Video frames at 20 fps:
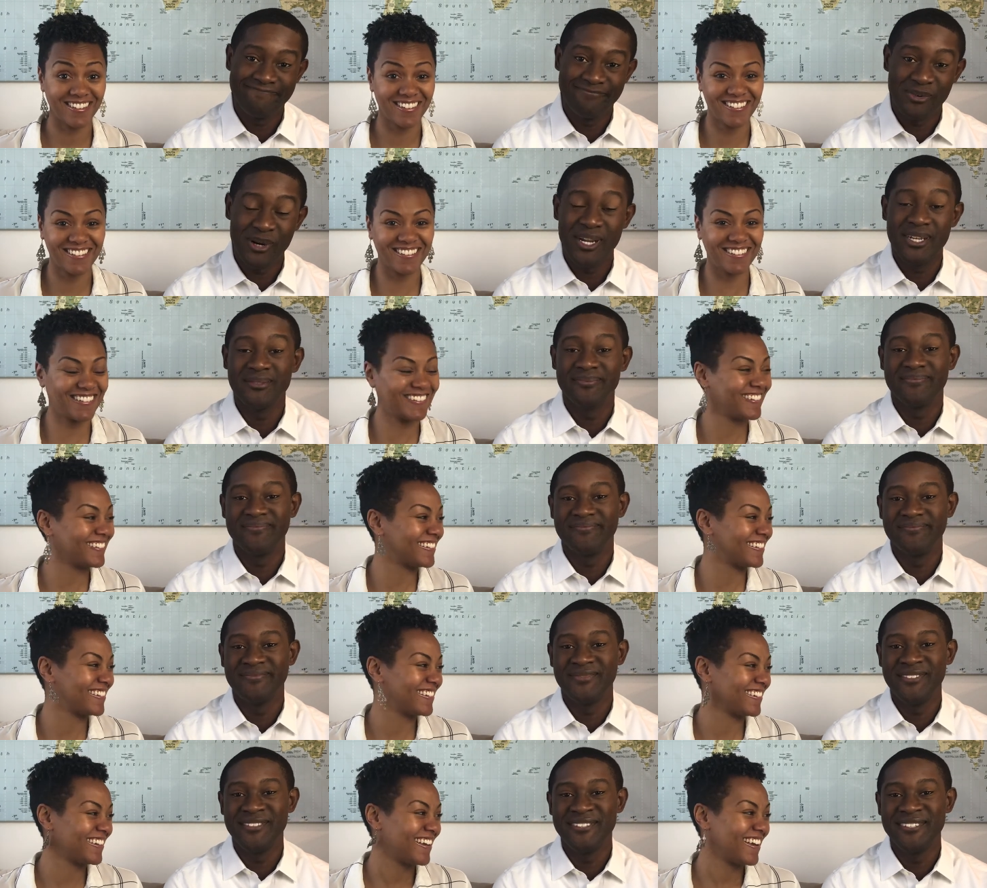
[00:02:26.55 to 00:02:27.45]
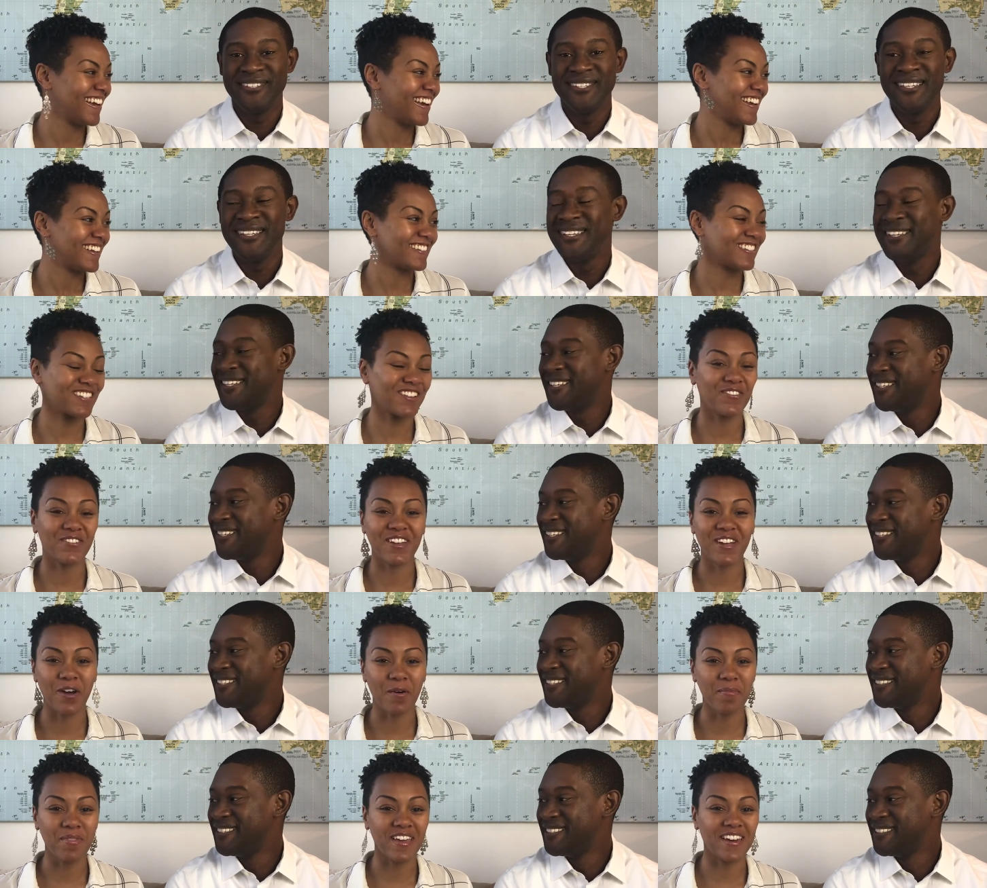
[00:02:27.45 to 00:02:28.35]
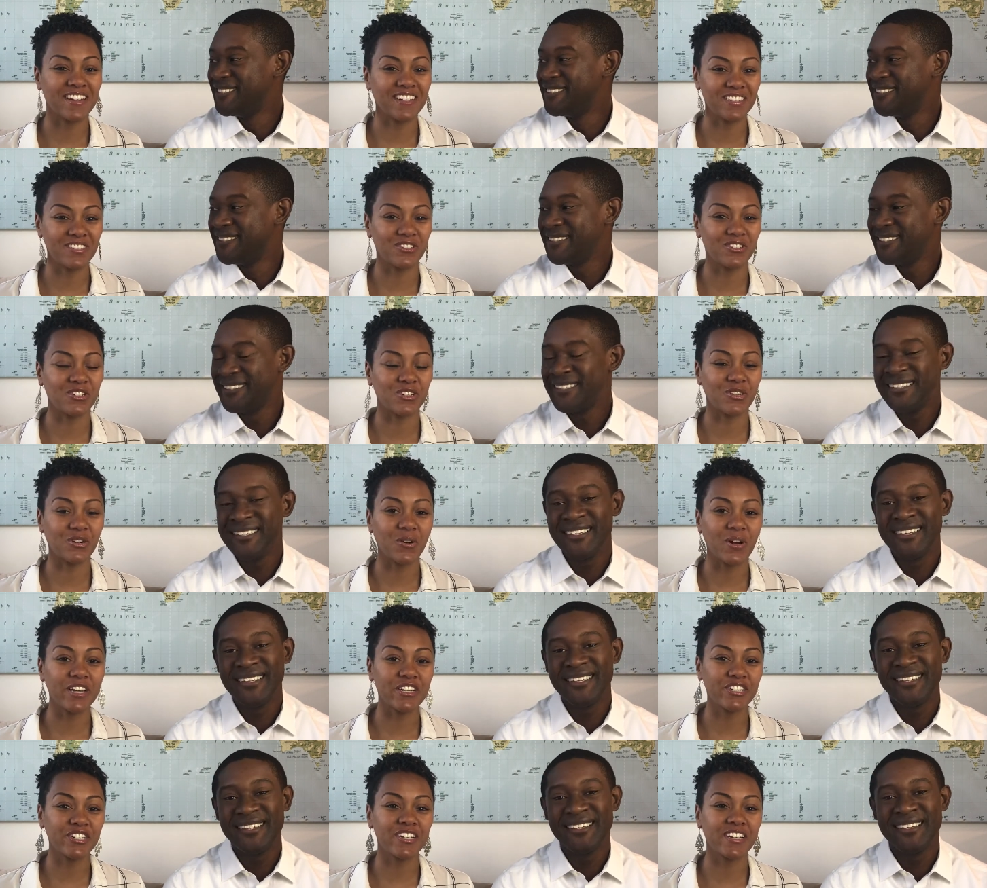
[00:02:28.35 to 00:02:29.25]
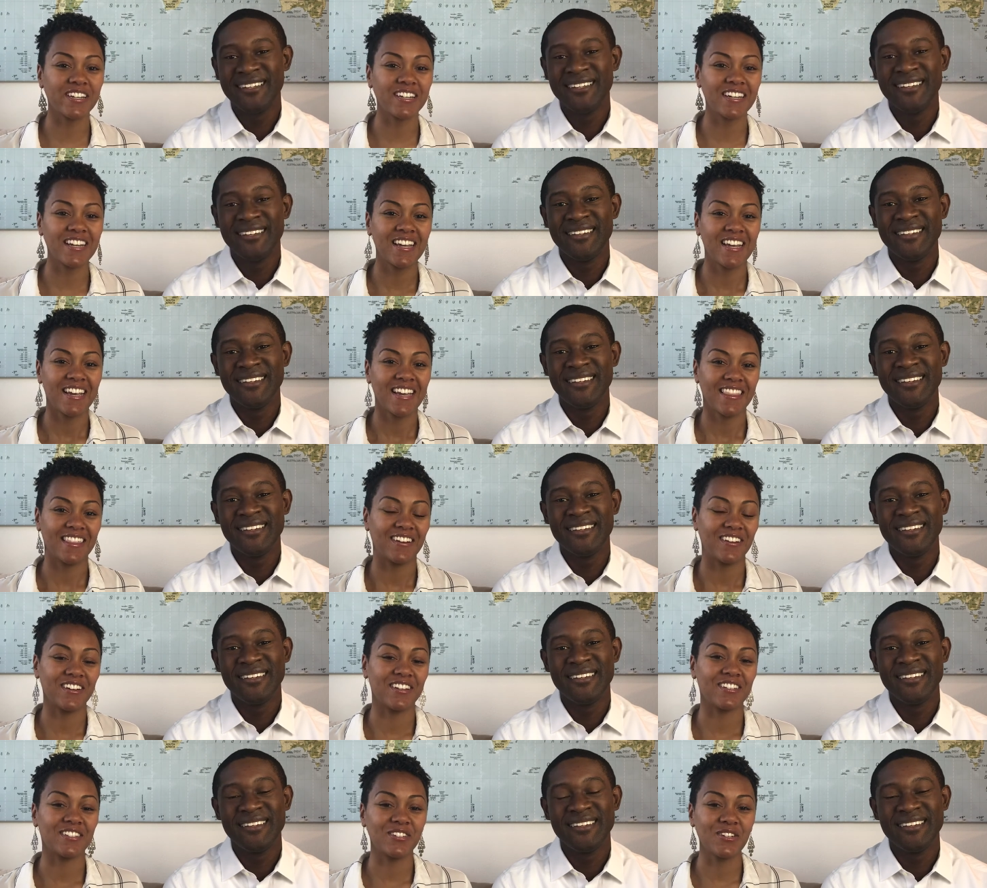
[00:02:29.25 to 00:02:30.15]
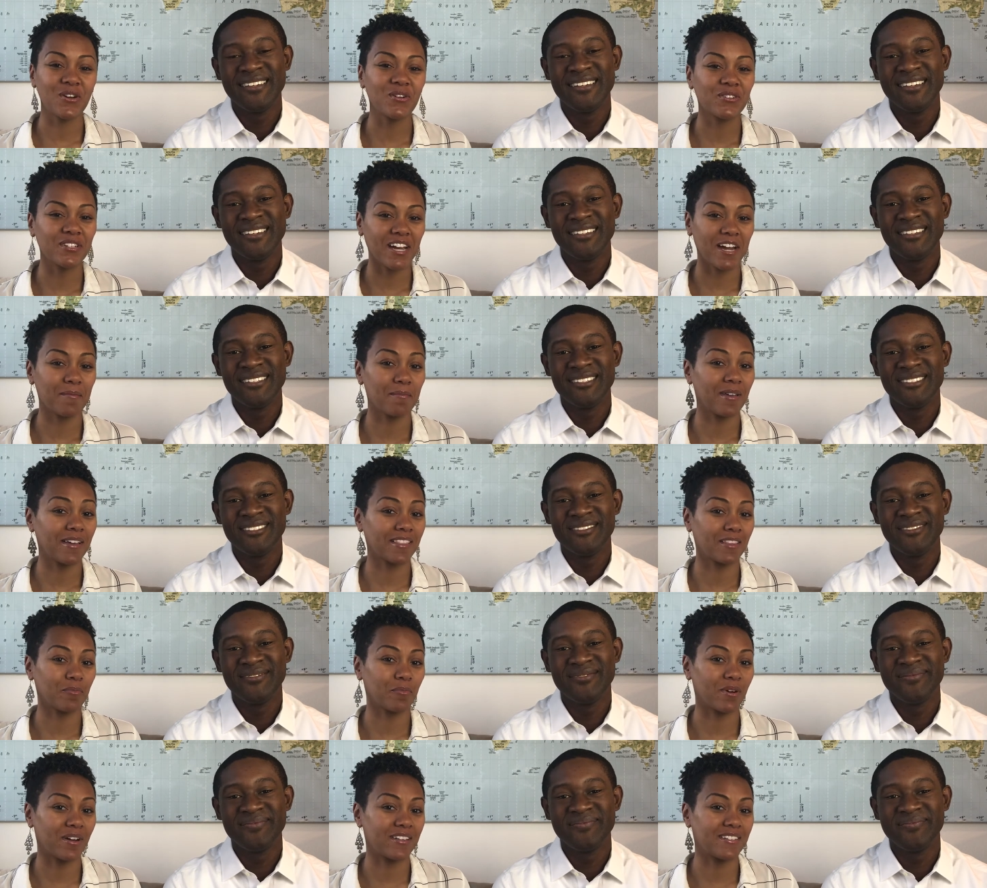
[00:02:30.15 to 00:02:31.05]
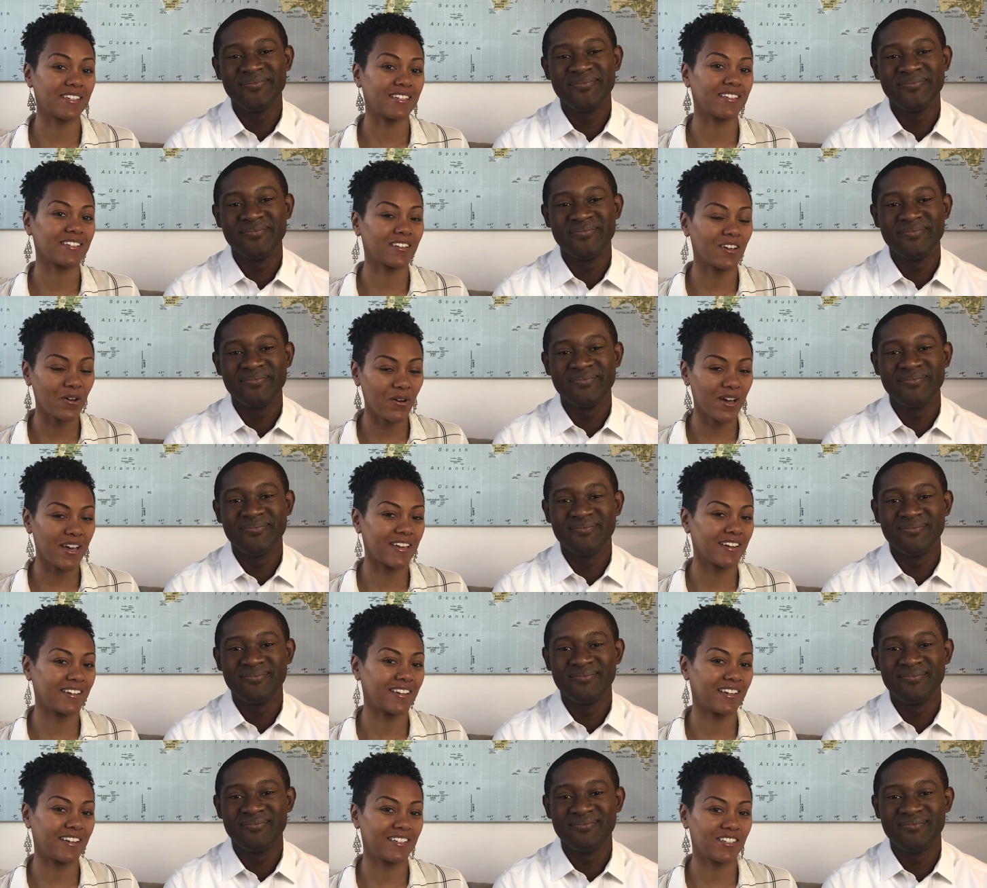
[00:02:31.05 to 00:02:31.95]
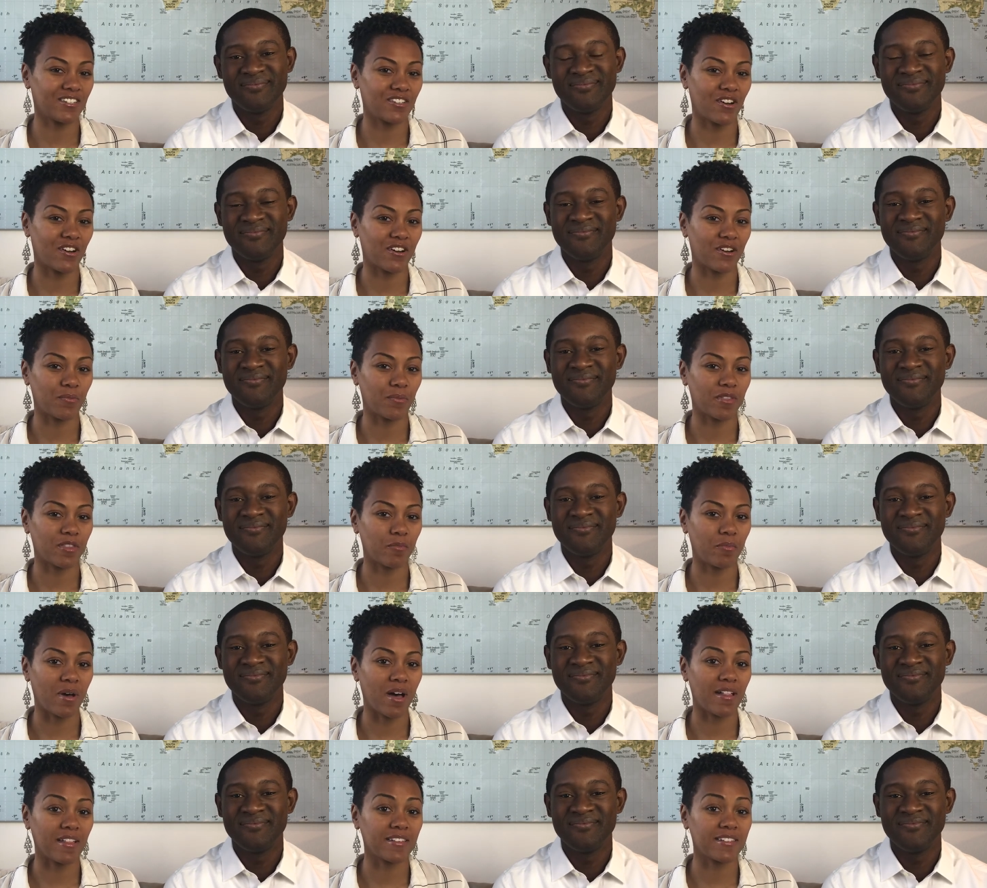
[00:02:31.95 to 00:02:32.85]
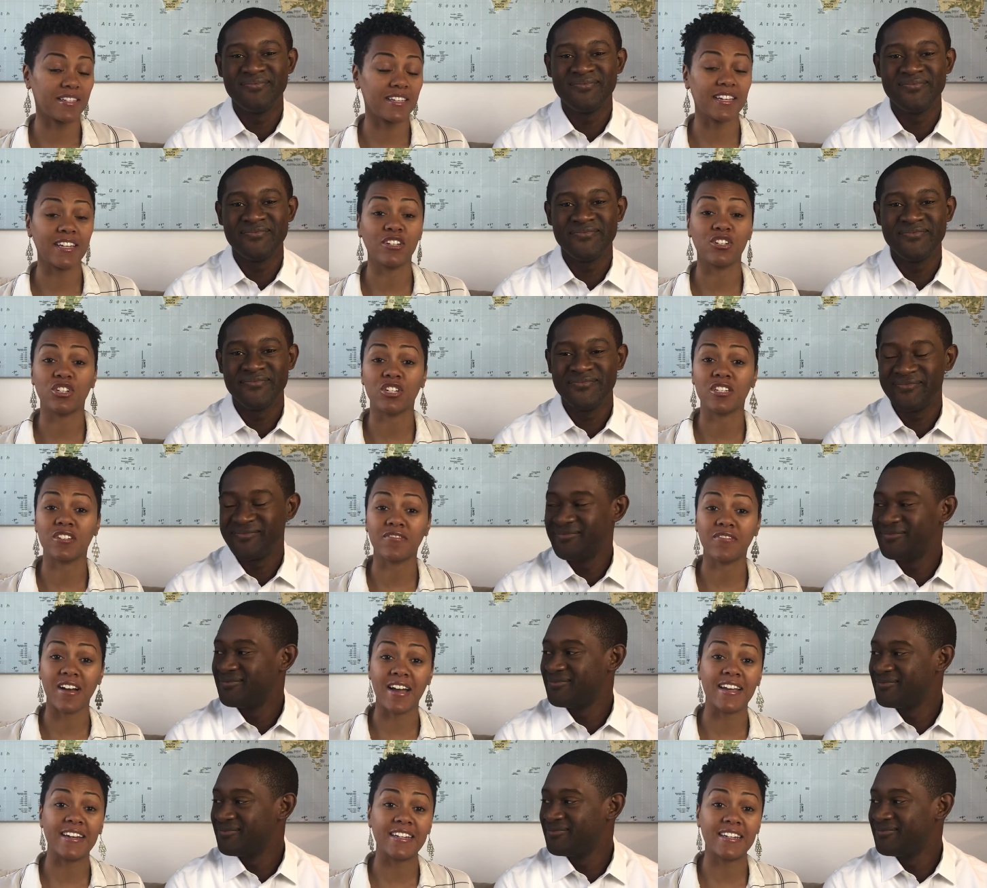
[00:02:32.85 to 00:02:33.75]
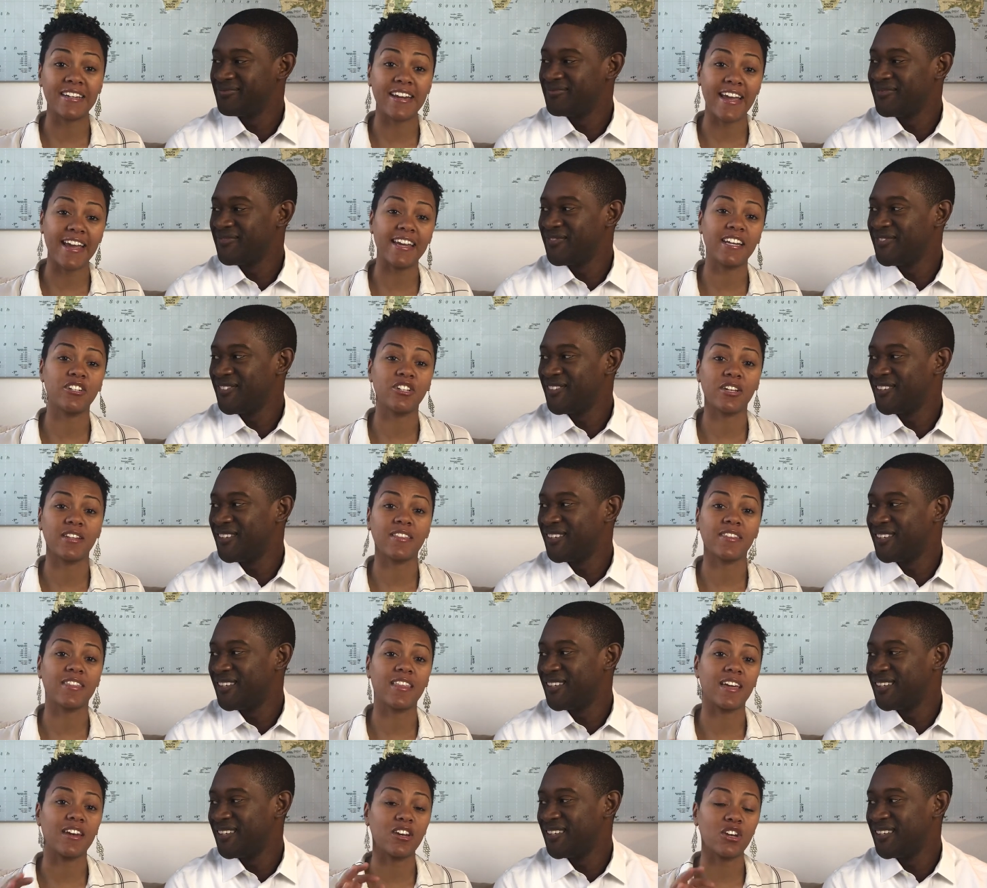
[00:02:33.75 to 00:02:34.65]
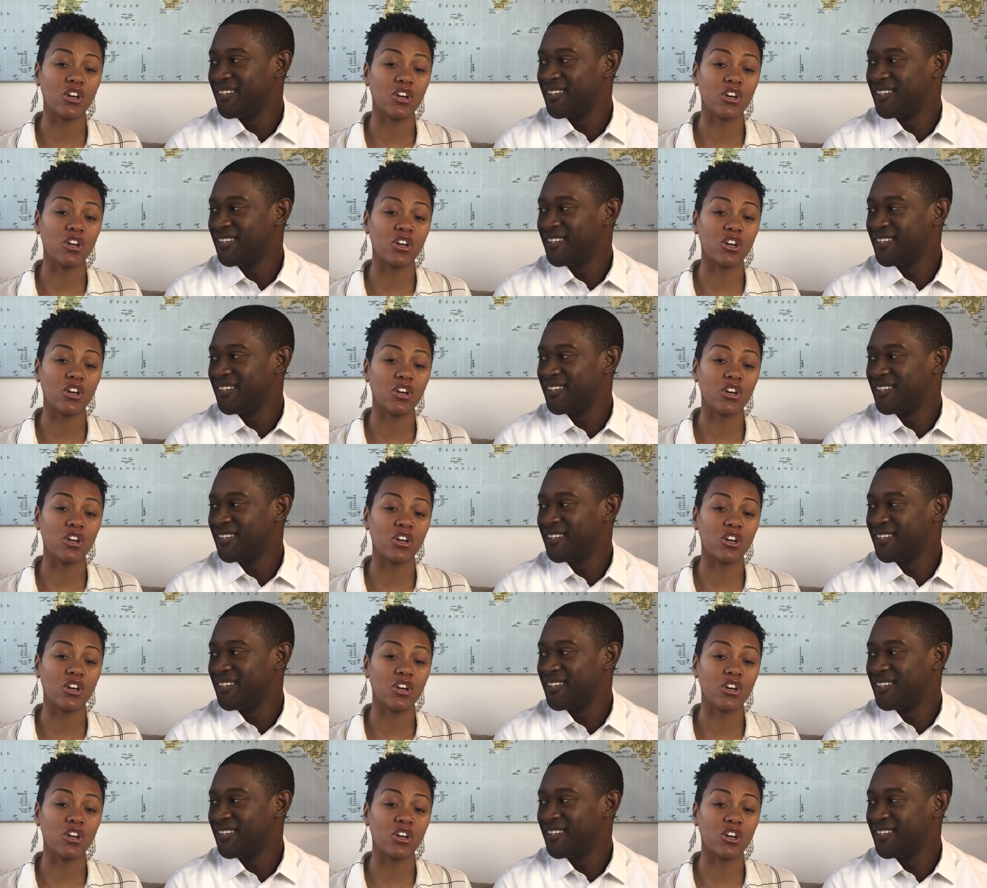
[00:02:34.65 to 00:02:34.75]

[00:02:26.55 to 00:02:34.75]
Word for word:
Speaker 1: Right. So we hope that answers your question. There is no time like the present. Go ahead and get started with a policy. Just find an agent that